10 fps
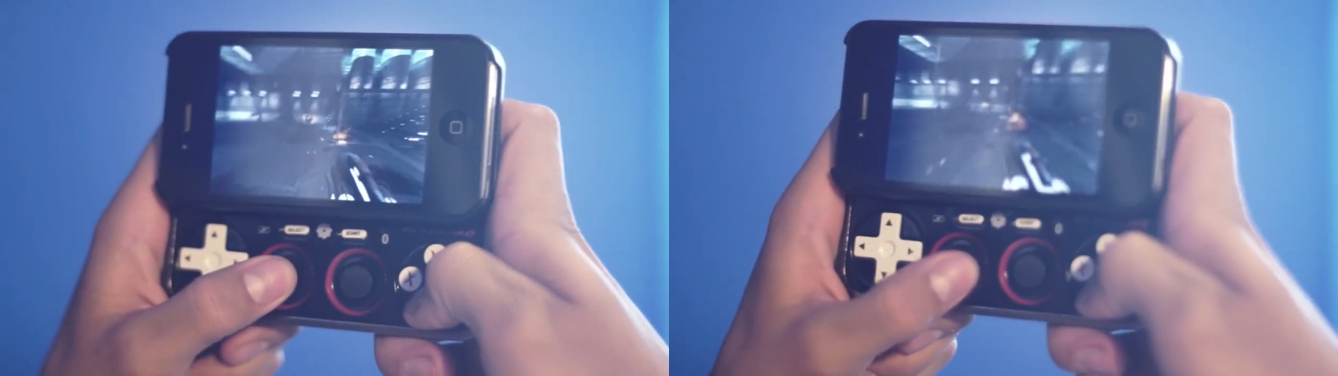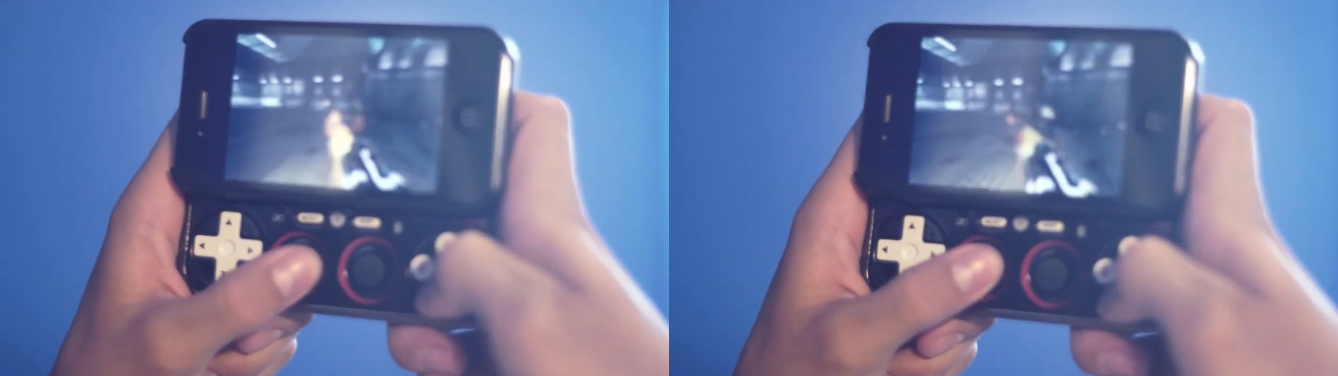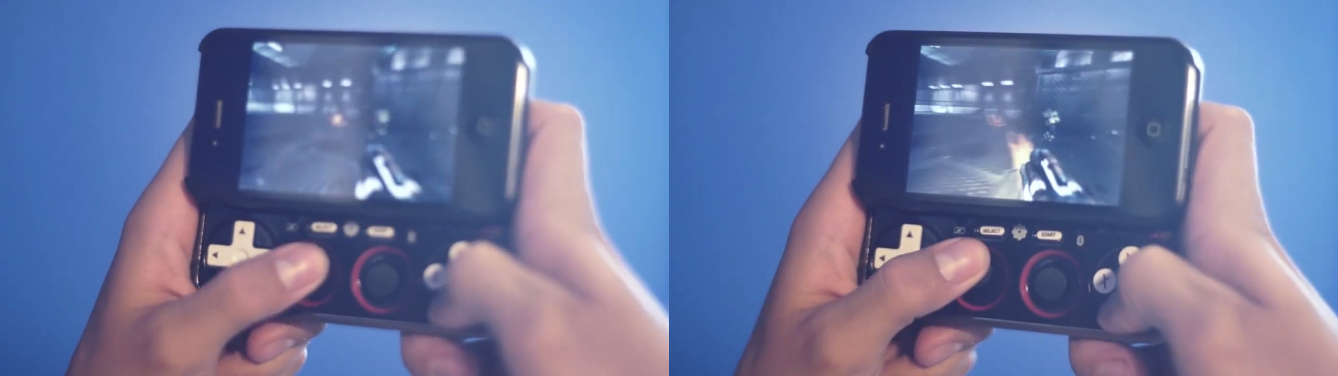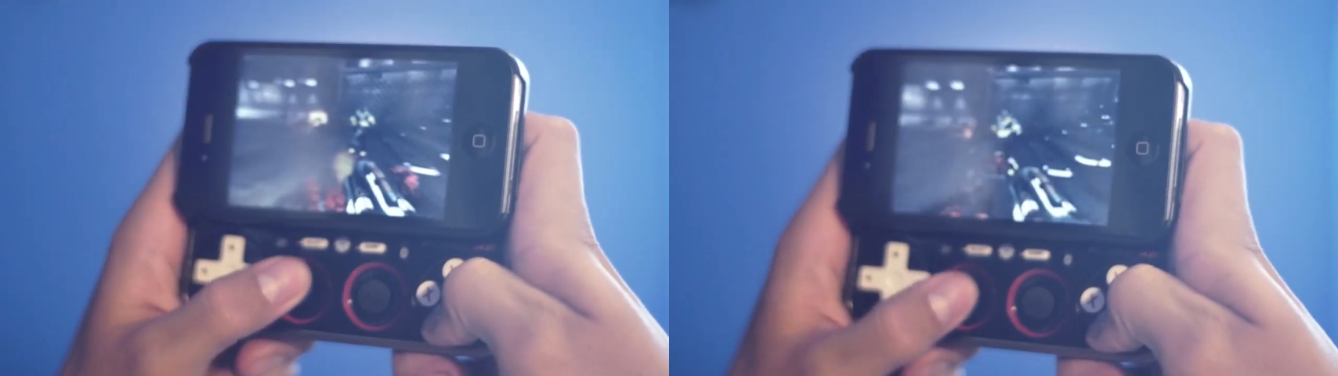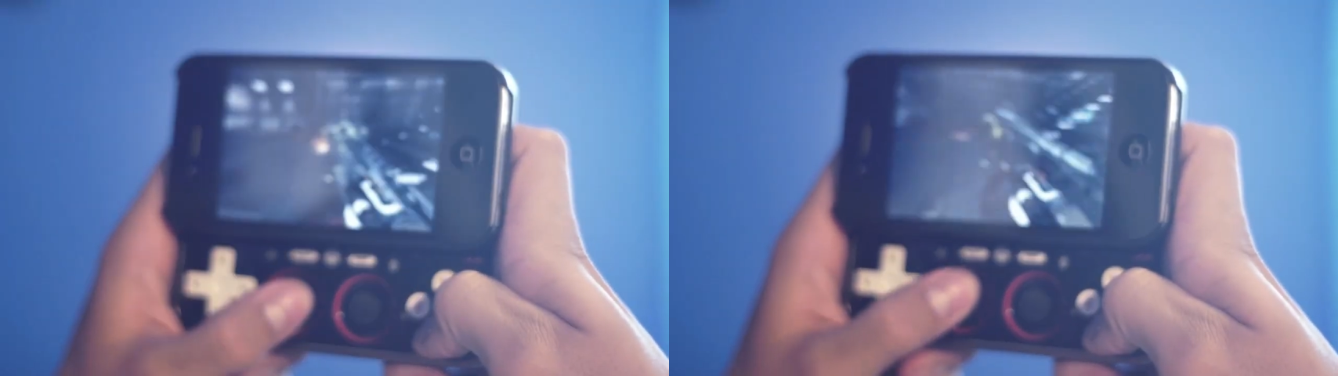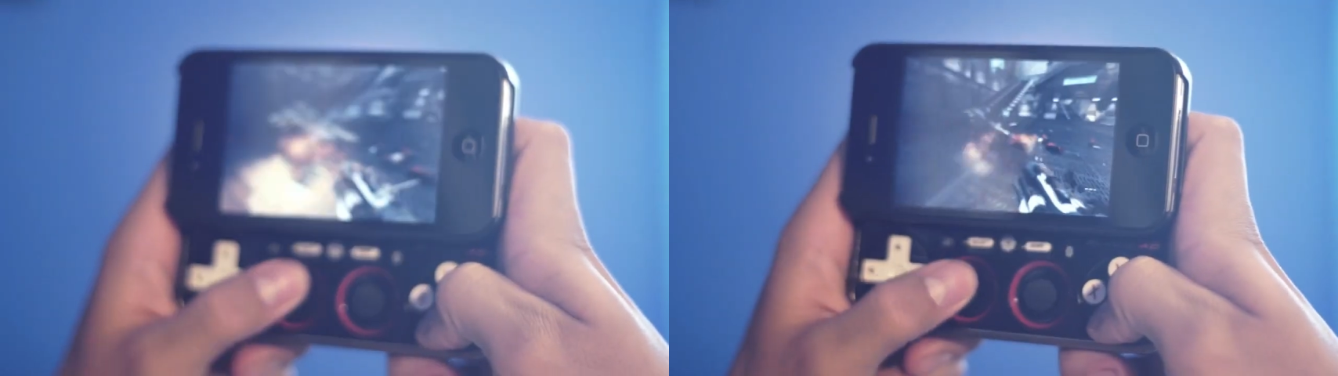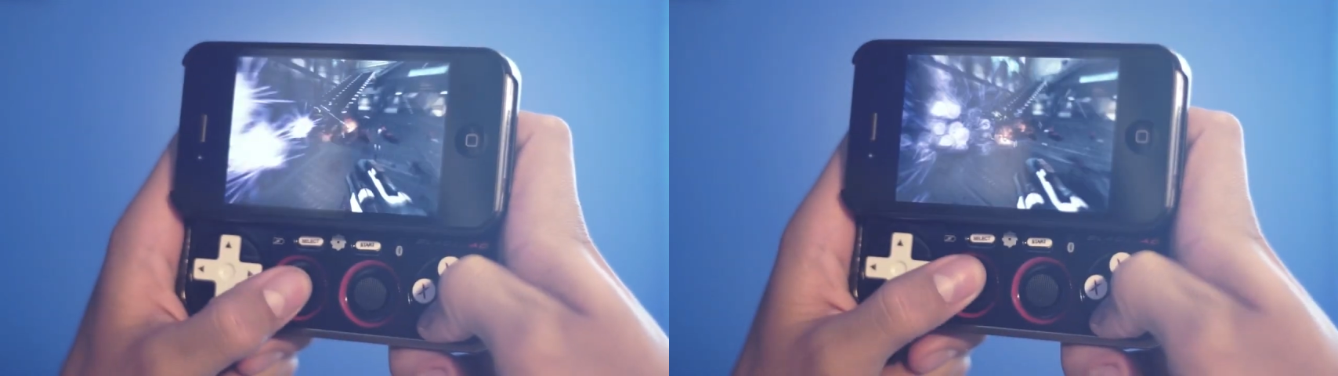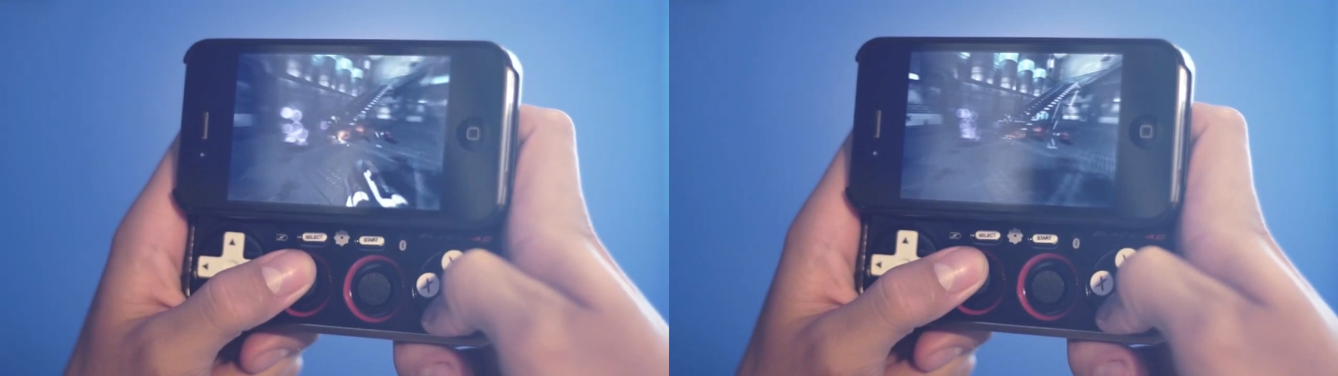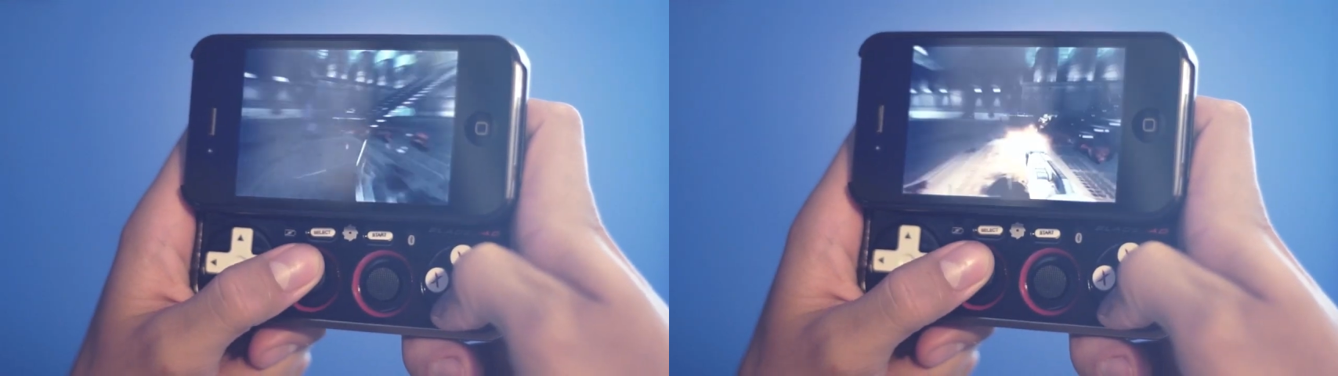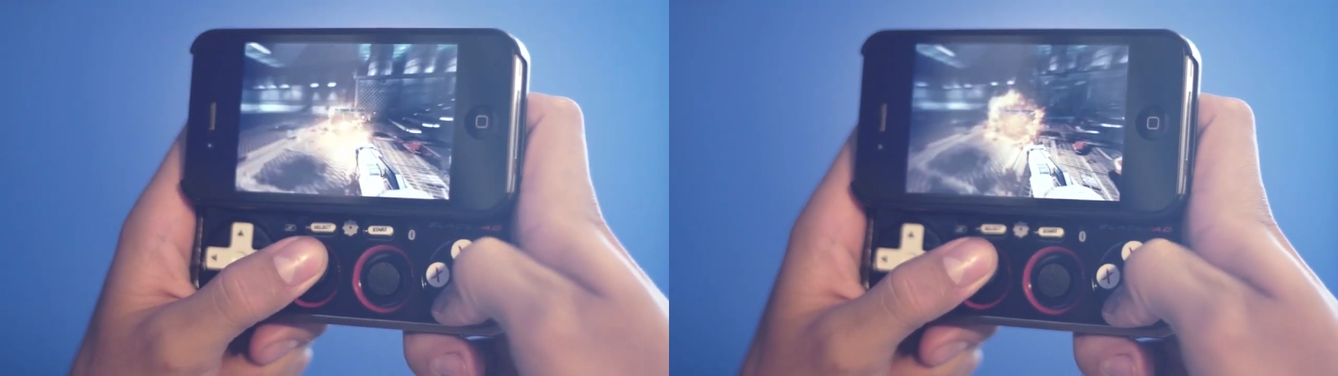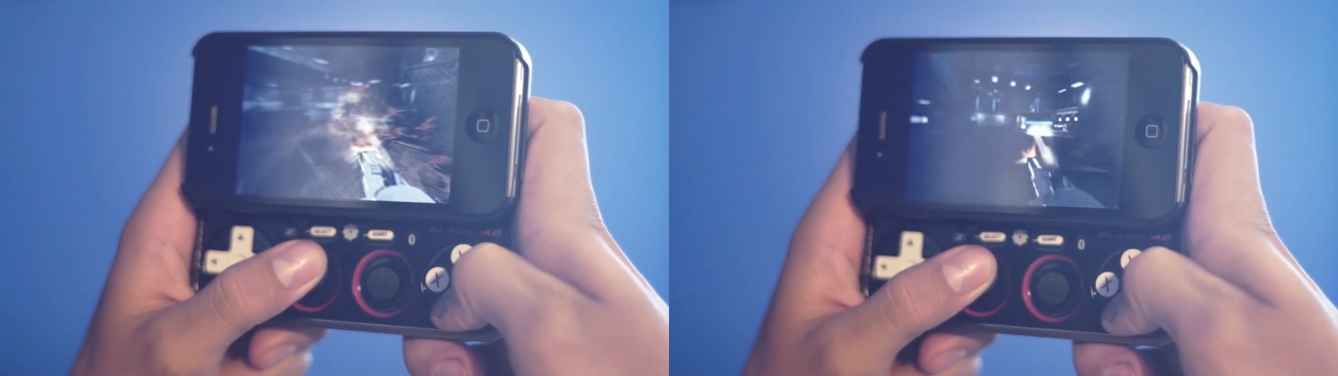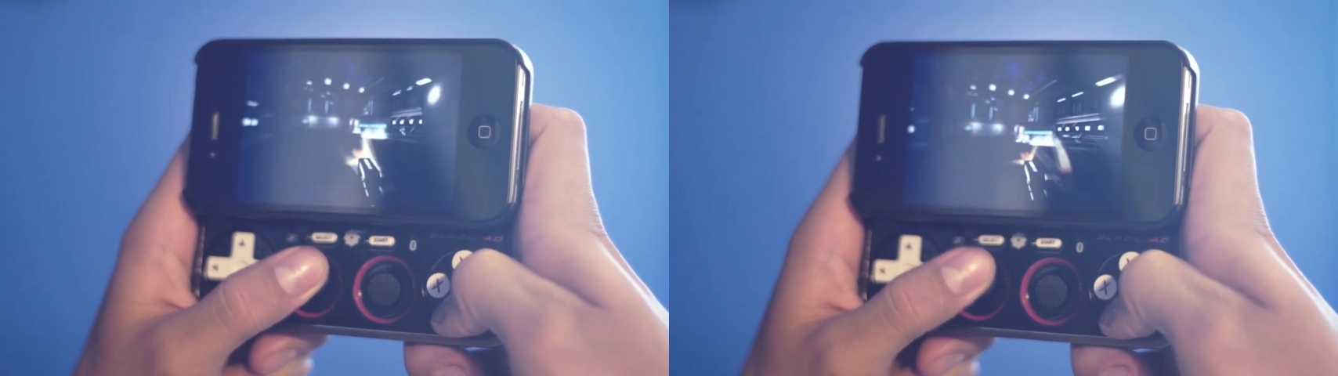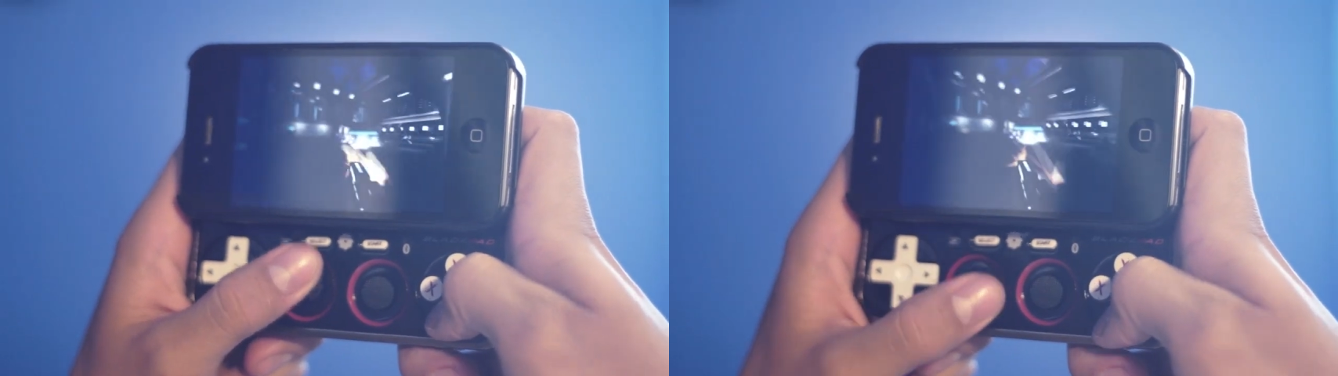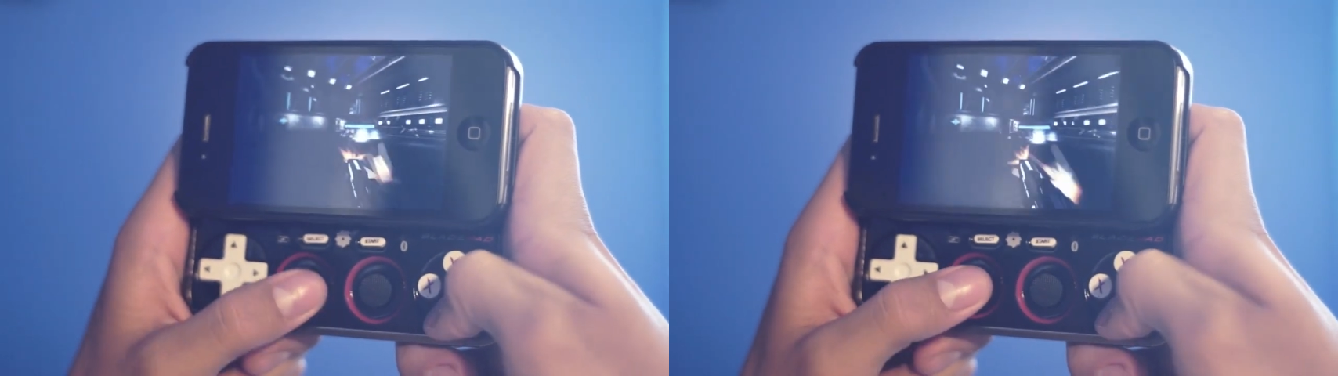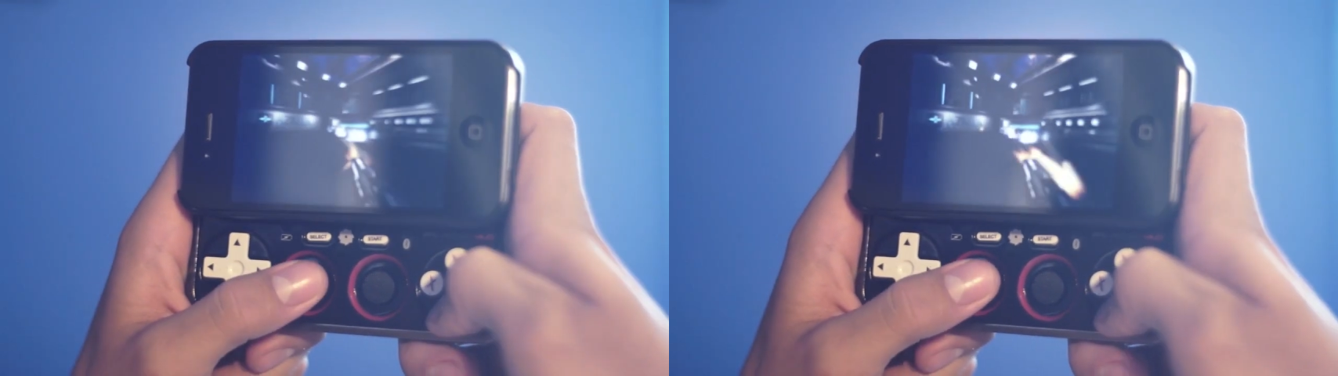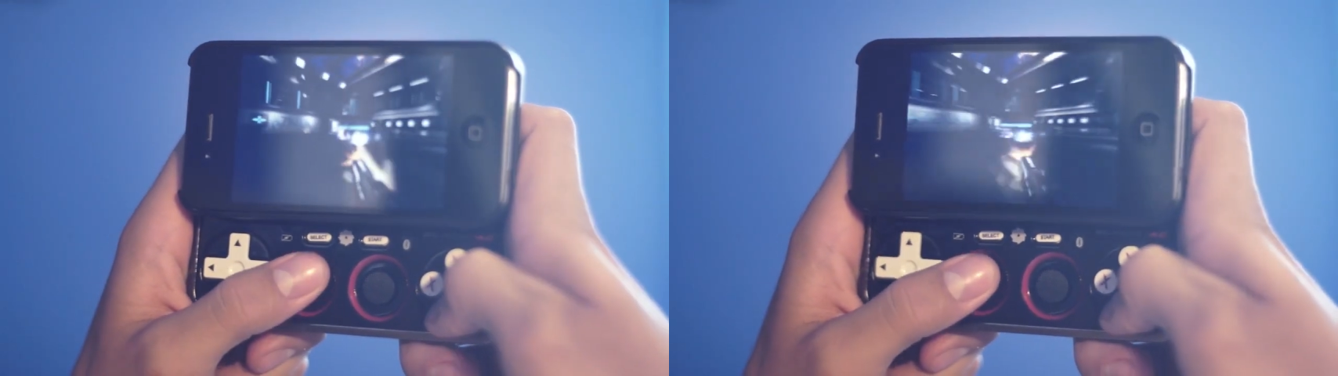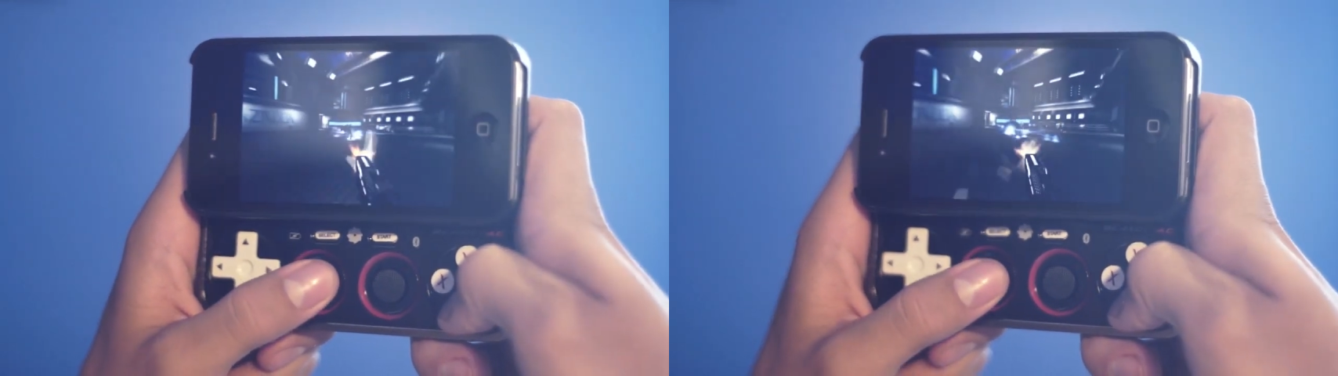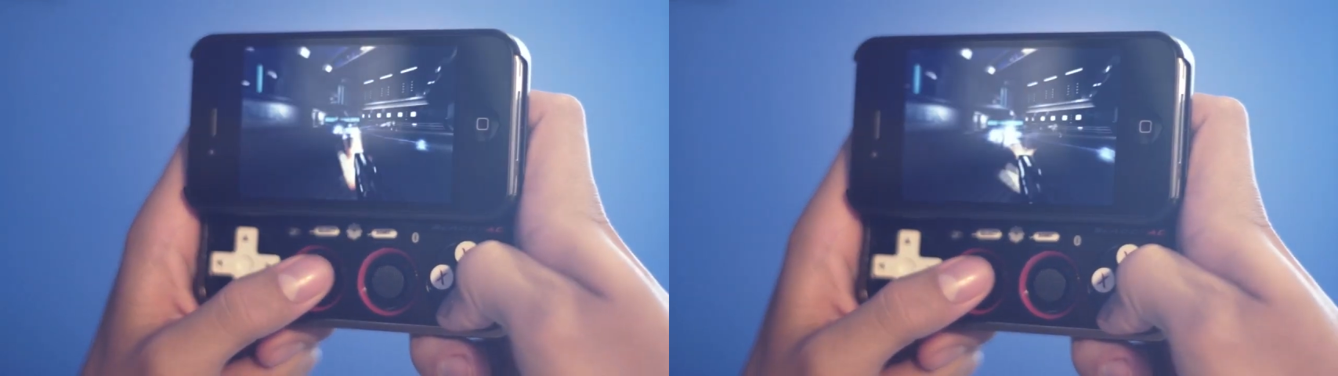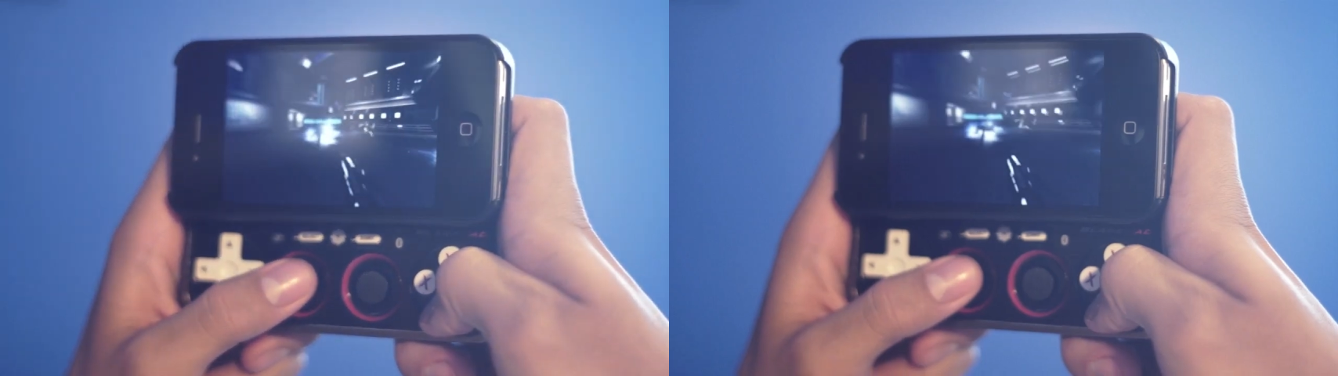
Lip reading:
(no speaker visible)